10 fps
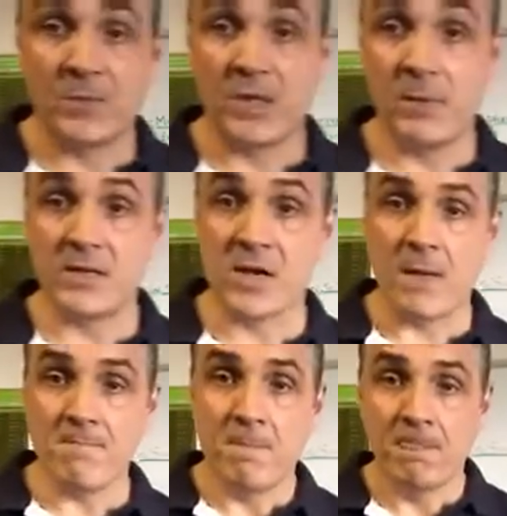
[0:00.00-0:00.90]
In the
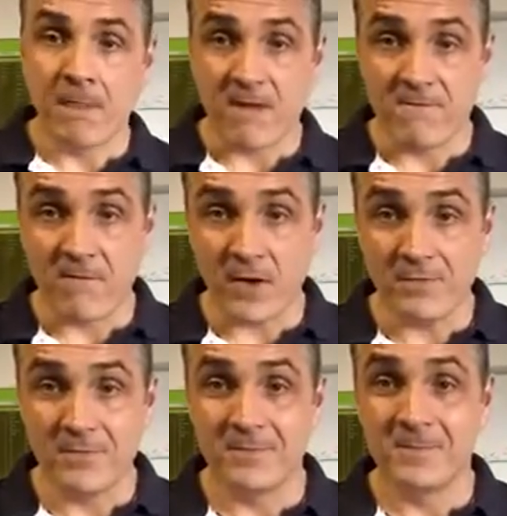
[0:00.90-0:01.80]
meantime, have
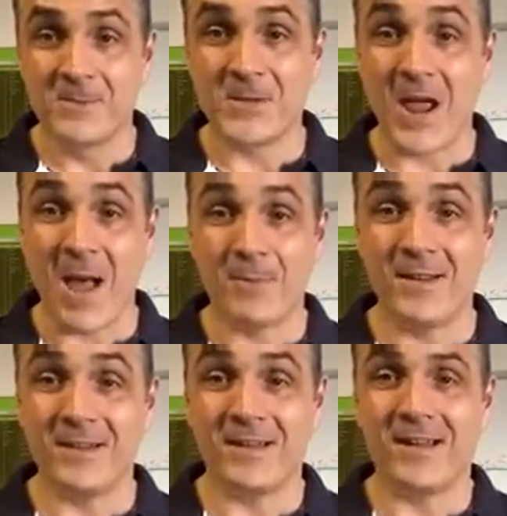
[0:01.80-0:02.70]
fun, stay
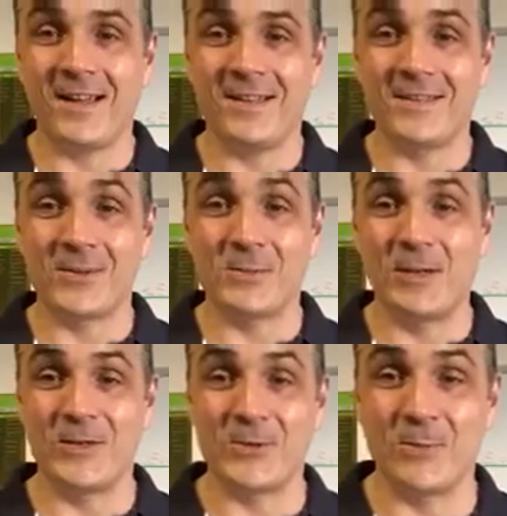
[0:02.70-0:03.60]
happy, and I'll
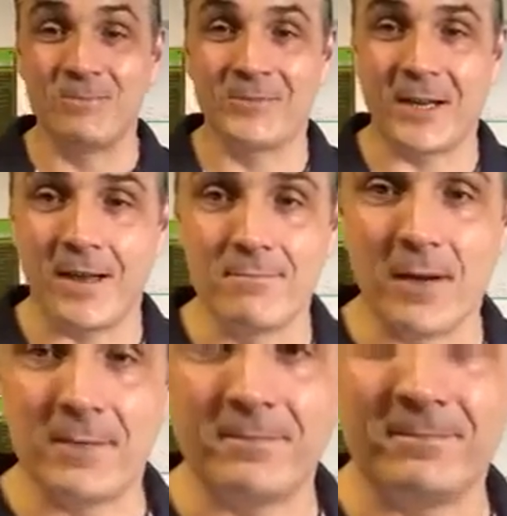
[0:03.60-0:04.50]
speak to you soon. Take care.
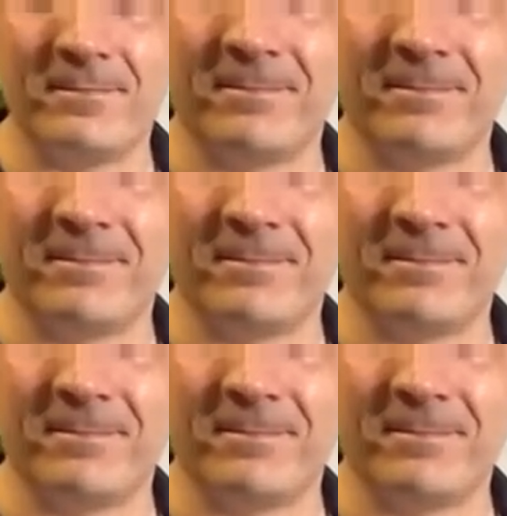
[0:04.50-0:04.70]
Bye.